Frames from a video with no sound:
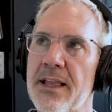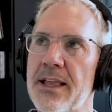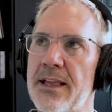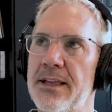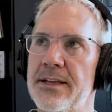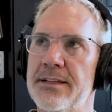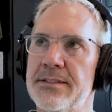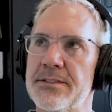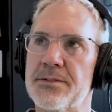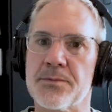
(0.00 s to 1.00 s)

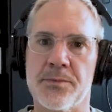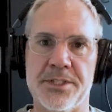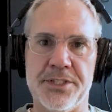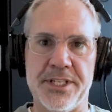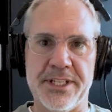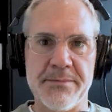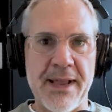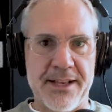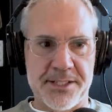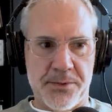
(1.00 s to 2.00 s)
And when she did
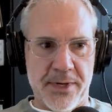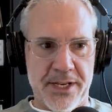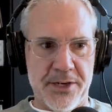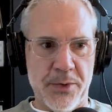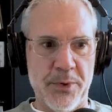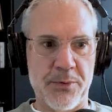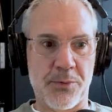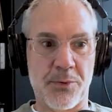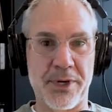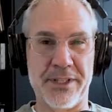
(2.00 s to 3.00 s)
pass away, no
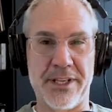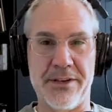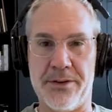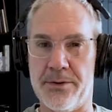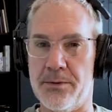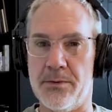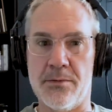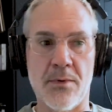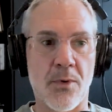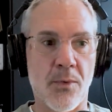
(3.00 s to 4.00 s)
one really knew
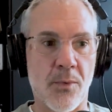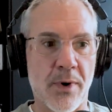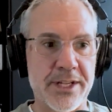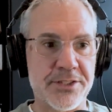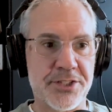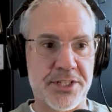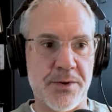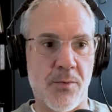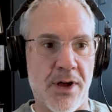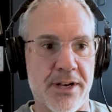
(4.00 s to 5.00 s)
what she
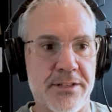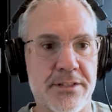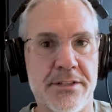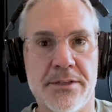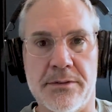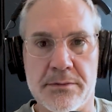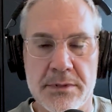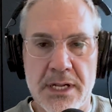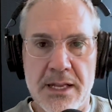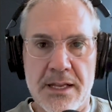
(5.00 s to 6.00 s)
wanted to do
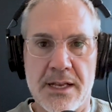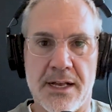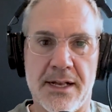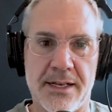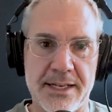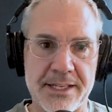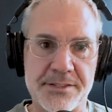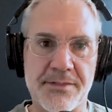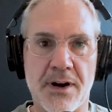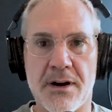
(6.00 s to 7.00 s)
as
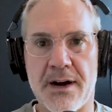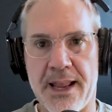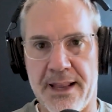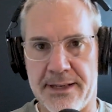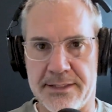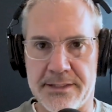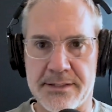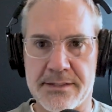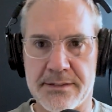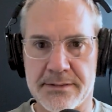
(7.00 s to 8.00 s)
far
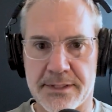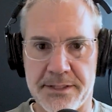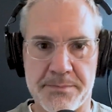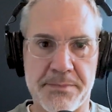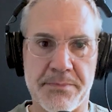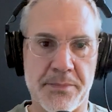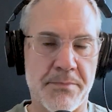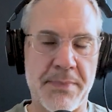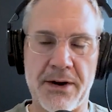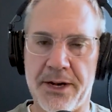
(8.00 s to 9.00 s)
as
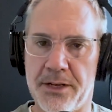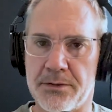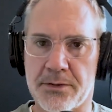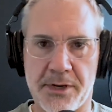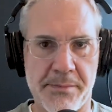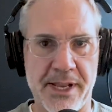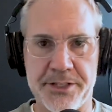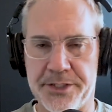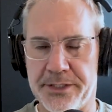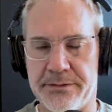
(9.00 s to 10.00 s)
burial,
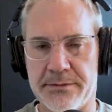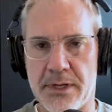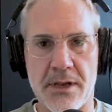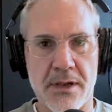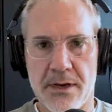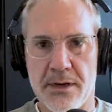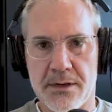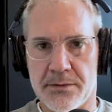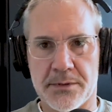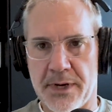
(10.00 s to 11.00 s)
cremation,
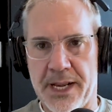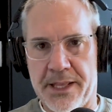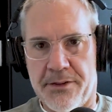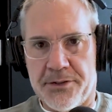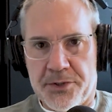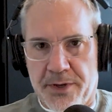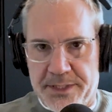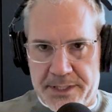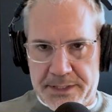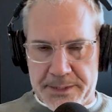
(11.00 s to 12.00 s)
or any of those
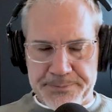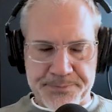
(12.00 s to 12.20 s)
choices.